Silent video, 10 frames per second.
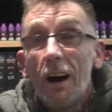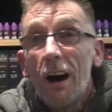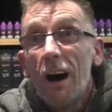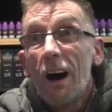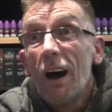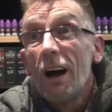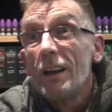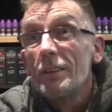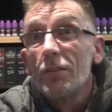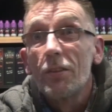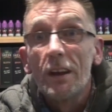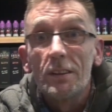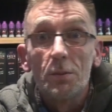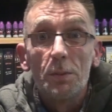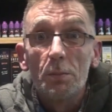and
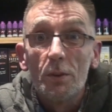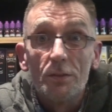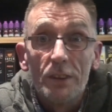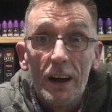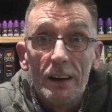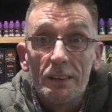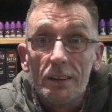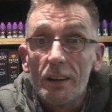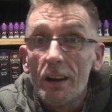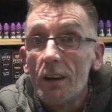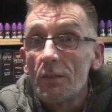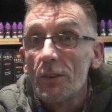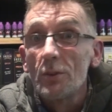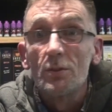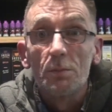30 people have died, and
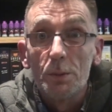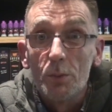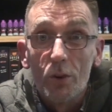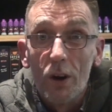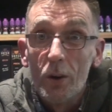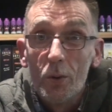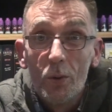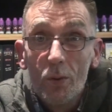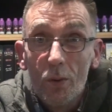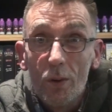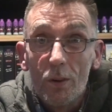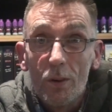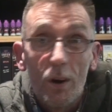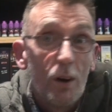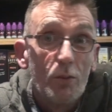1,000 people got ill,
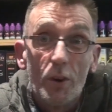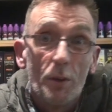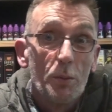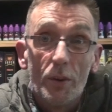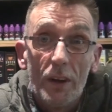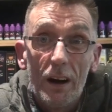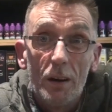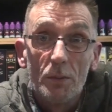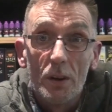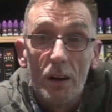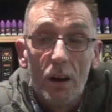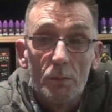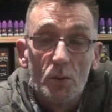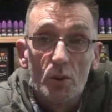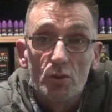or run about that.
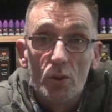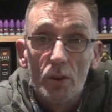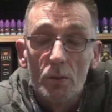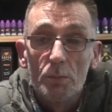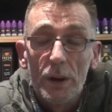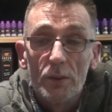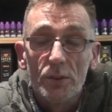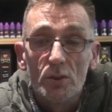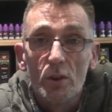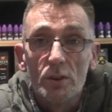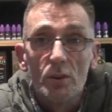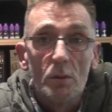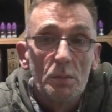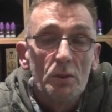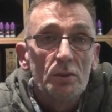I'm not sure perfect on the
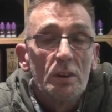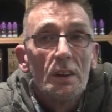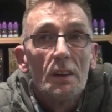numbers.